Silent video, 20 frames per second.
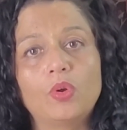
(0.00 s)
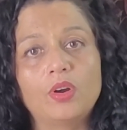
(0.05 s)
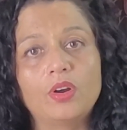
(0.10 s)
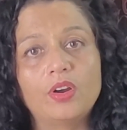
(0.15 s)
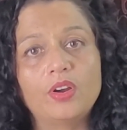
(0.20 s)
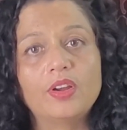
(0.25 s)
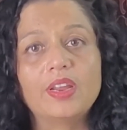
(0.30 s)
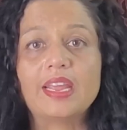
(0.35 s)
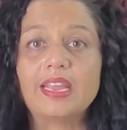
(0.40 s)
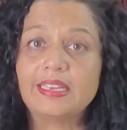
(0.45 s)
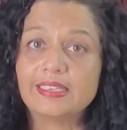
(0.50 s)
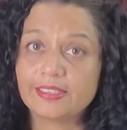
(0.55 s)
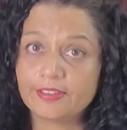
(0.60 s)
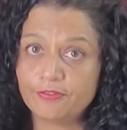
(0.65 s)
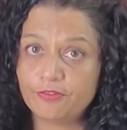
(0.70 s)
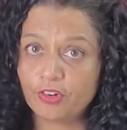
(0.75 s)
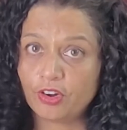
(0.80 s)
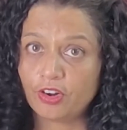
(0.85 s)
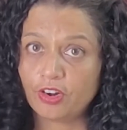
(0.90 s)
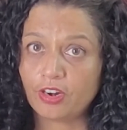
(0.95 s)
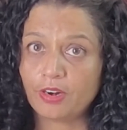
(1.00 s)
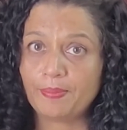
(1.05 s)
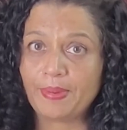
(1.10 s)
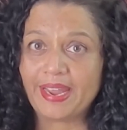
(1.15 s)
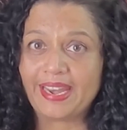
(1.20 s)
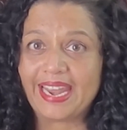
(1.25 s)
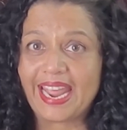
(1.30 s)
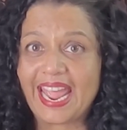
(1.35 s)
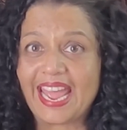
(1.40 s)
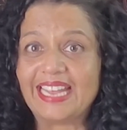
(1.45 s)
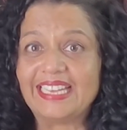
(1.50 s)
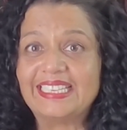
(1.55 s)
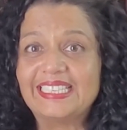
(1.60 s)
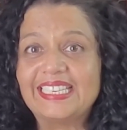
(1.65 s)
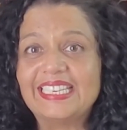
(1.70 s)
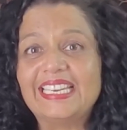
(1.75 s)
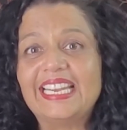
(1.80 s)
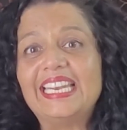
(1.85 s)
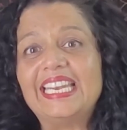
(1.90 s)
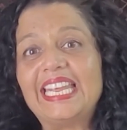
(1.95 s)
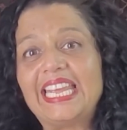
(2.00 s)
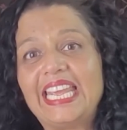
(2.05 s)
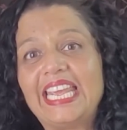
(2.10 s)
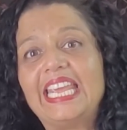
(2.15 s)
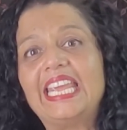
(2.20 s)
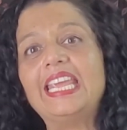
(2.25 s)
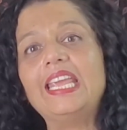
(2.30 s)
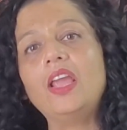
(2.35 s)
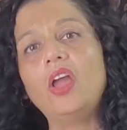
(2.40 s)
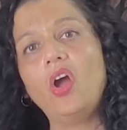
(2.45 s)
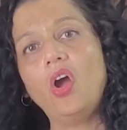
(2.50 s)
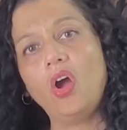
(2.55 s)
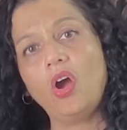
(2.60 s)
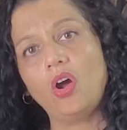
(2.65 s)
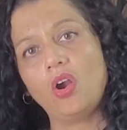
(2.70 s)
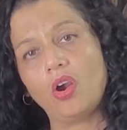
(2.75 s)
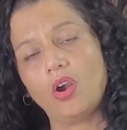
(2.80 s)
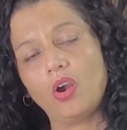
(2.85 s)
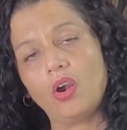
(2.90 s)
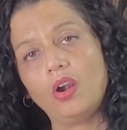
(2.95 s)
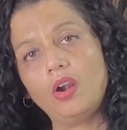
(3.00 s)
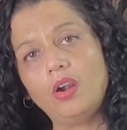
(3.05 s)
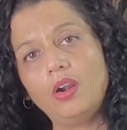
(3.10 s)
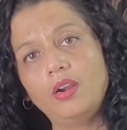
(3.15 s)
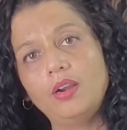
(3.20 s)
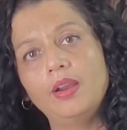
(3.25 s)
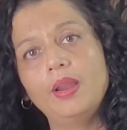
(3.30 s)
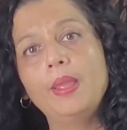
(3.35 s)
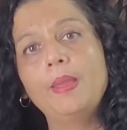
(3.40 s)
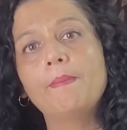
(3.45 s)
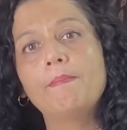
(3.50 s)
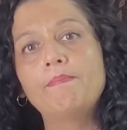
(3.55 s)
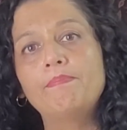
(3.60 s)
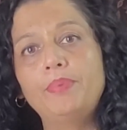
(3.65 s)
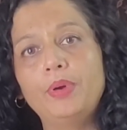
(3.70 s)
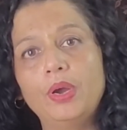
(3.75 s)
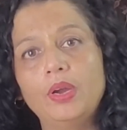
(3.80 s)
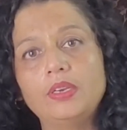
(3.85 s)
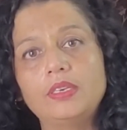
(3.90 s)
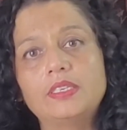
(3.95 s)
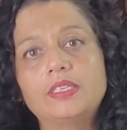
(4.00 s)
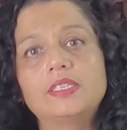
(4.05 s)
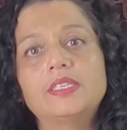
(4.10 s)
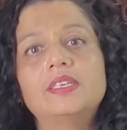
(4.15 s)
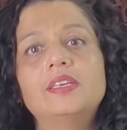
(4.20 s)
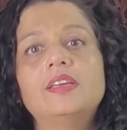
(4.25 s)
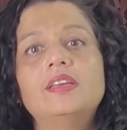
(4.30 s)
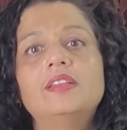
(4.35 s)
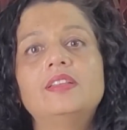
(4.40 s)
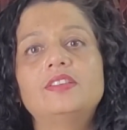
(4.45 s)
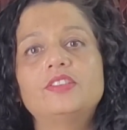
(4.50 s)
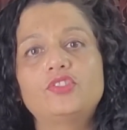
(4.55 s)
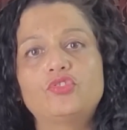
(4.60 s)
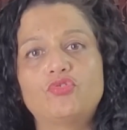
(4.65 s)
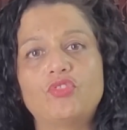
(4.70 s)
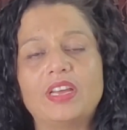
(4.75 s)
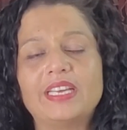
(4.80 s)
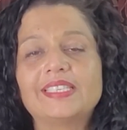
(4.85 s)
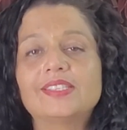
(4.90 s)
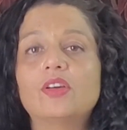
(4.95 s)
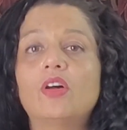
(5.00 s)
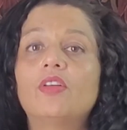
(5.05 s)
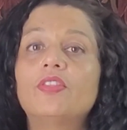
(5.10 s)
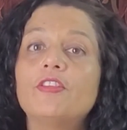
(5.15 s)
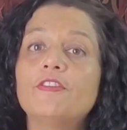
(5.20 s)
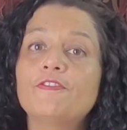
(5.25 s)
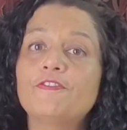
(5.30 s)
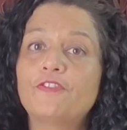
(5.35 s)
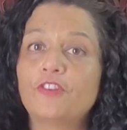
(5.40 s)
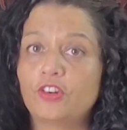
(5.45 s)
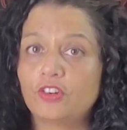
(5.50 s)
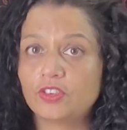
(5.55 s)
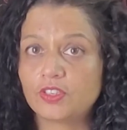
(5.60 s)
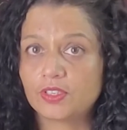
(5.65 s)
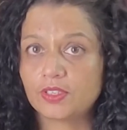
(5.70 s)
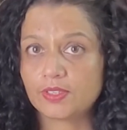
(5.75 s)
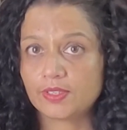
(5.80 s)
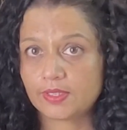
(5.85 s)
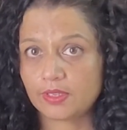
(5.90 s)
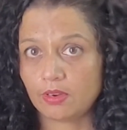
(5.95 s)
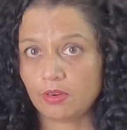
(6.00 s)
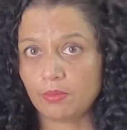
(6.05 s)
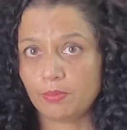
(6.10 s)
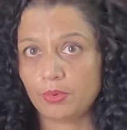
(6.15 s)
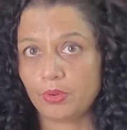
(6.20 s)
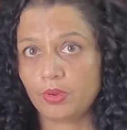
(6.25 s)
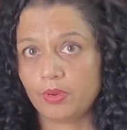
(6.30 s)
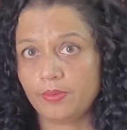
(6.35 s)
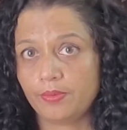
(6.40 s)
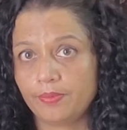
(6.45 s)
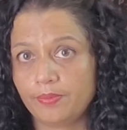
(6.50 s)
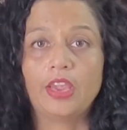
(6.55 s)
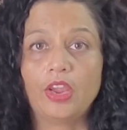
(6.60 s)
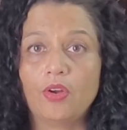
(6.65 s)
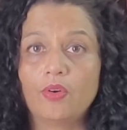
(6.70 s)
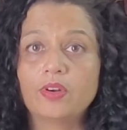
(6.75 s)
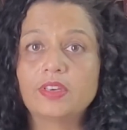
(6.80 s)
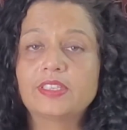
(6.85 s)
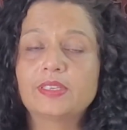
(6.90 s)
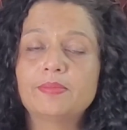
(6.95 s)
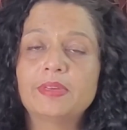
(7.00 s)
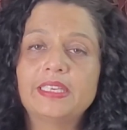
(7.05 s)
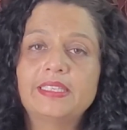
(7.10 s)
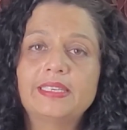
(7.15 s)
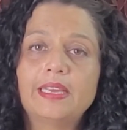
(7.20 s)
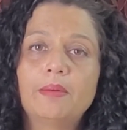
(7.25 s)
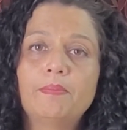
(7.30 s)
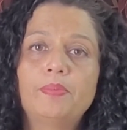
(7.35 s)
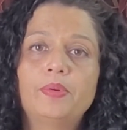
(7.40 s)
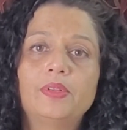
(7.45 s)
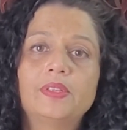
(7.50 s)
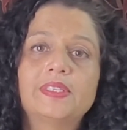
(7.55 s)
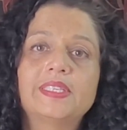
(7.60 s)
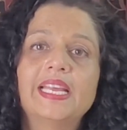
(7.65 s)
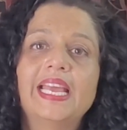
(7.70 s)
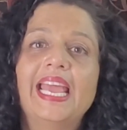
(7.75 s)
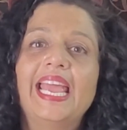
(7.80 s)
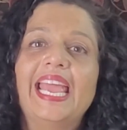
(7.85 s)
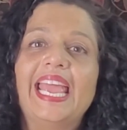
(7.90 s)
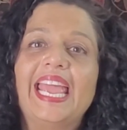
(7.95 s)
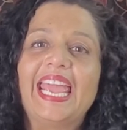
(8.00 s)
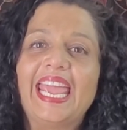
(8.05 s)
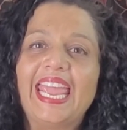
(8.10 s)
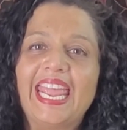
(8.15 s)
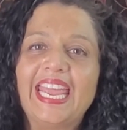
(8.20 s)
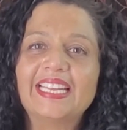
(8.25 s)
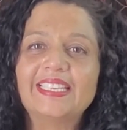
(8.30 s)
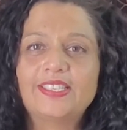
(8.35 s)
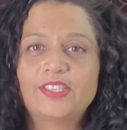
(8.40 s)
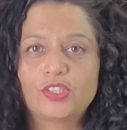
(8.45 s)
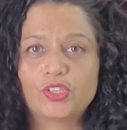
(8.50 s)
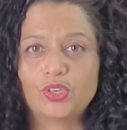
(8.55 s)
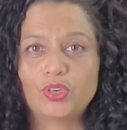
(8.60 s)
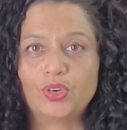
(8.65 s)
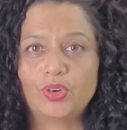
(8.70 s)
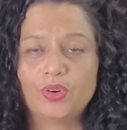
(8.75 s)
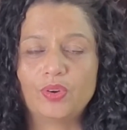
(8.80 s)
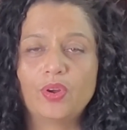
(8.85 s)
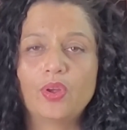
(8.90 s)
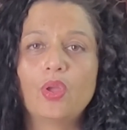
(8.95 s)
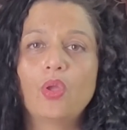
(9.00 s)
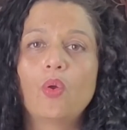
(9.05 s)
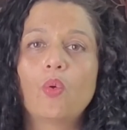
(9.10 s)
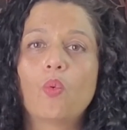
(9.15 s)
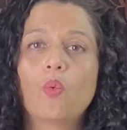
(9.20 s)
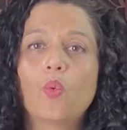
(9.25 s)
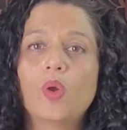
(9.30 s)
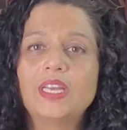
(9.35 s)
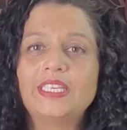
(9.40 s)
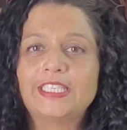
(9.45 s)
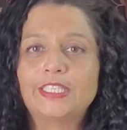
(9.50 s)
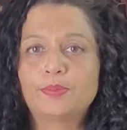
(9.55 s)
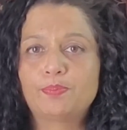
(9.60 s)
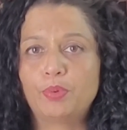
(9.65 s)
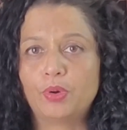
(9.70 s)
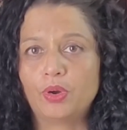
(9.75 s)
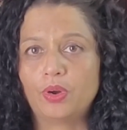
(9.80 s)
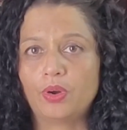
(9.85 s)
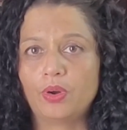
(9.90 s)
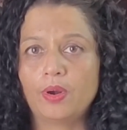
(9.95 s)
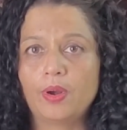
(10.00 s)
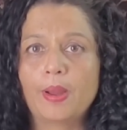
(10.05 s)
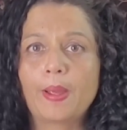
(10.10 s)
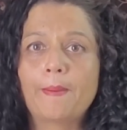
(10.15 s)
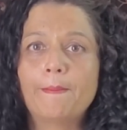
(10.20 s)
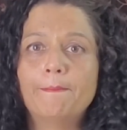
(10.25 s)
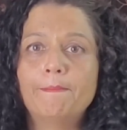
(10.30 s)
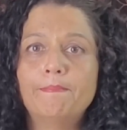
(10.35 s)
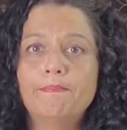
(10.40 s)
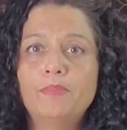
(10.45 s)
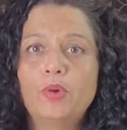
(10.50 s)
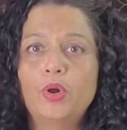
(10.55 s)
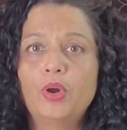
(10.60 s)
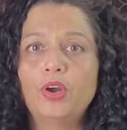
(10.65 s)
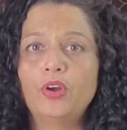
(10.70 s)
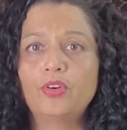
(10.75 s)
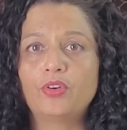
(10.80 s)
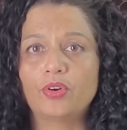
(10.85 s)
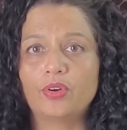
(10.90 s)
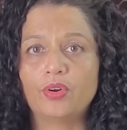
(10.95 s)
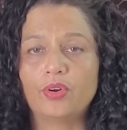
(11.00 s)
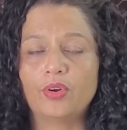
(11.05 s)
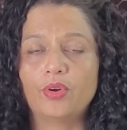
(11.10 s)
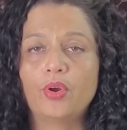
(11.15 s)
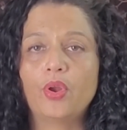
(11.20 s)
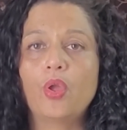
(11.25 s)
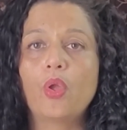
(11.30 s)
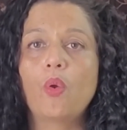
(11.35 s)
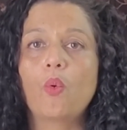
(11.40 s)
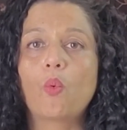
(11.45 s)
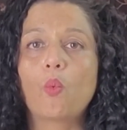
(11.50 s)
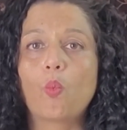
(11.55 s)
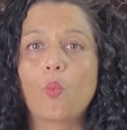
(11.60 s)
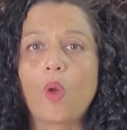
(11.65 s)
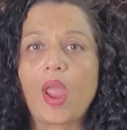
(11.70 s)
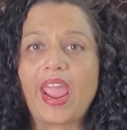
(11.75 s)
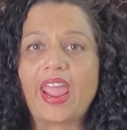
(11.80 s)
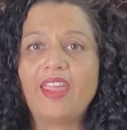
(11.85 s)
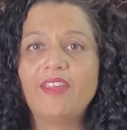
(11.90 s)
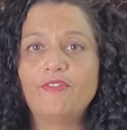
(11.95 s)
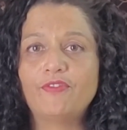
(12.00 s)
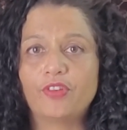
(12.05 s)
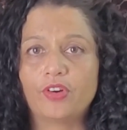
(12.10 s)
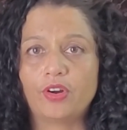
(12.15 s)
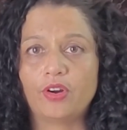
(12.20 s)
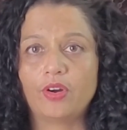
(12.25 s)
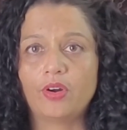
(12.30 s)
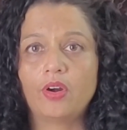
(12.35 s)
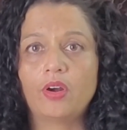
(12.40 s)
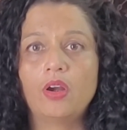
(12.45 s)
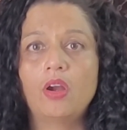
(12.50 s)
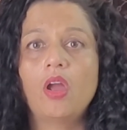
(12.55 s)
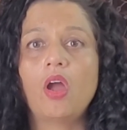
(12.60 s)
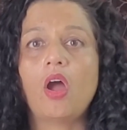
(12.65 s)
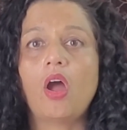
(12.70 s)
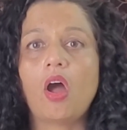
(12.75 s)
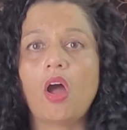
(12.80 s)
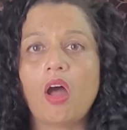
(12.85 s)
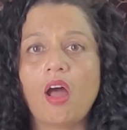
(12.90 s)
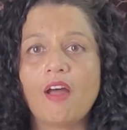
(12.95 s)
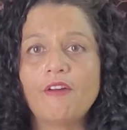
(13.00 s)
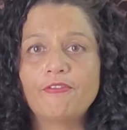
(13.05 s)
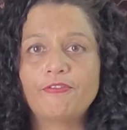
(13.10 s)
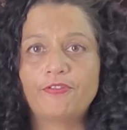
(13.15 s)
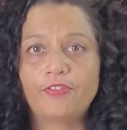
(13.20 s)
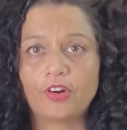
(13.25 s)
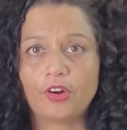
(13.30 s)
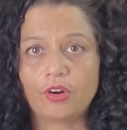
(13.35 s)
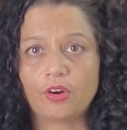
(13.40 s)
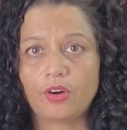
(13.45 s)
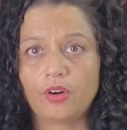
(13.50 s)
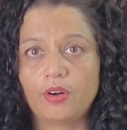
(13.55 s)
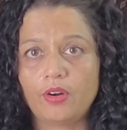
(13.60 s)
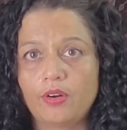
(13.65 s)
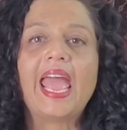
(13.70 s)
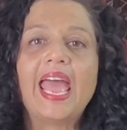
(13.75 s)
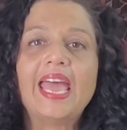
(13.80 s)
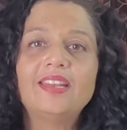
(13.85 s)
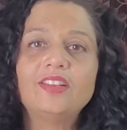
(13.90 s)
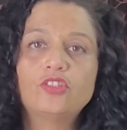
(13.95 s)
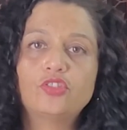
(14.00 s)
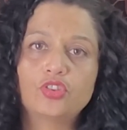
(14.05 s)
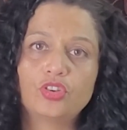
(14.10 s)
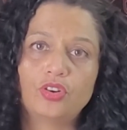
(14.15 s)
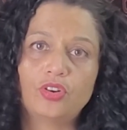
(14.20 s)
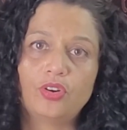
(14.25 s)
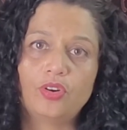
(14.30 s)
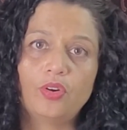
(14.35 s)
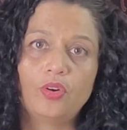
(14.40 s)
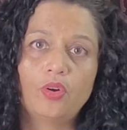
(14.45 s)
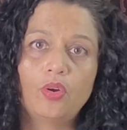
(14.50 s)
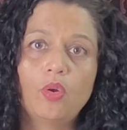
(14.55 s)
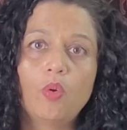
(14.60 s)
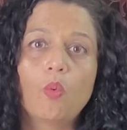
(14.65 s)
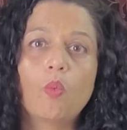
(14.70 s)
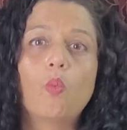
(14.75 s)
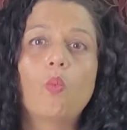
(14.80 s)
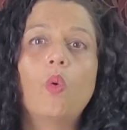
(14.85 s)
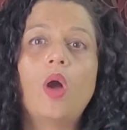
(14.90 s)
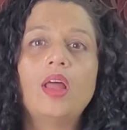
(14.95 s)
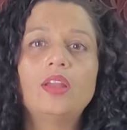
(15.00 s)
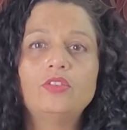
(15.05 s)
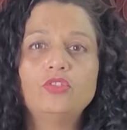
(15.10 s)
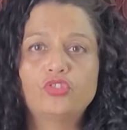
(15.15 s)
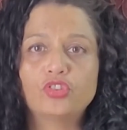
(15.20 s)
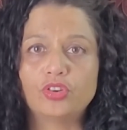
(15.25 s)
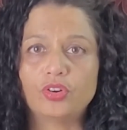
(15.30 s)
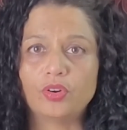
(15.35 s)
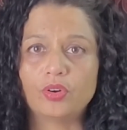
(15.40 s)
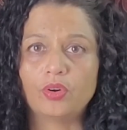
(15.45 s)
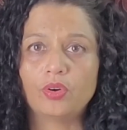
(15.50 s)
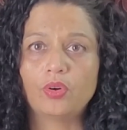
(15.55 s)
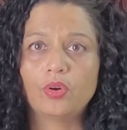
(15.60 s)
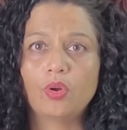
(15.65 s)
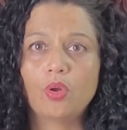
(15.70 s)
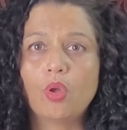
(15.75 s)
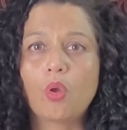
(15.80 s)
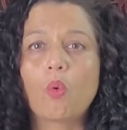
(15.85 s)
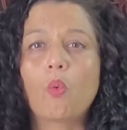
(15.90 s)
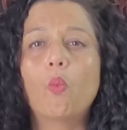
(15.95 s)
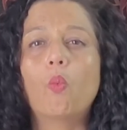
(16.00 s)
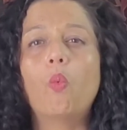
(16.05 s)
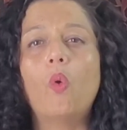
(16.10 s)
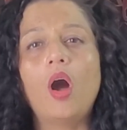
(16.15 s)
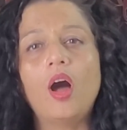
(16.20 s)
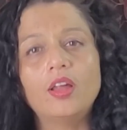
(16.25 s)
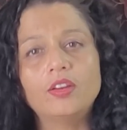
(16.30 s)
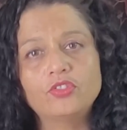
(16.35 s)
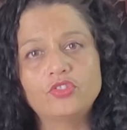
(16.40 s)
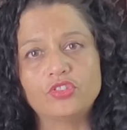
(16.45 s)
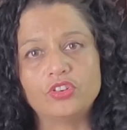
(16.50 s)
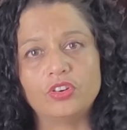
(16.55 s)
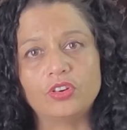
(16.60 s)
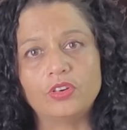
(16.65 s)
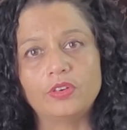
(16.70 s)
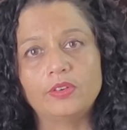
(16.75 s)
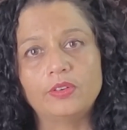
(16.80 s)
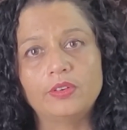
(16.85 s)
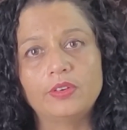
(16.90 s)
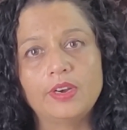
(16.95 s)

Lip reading: word is a verb and ends in an ER, put the stress on the first syllable. Here are some examples. Answer, whisper, murder, waver, offer, enter, wonder, wander.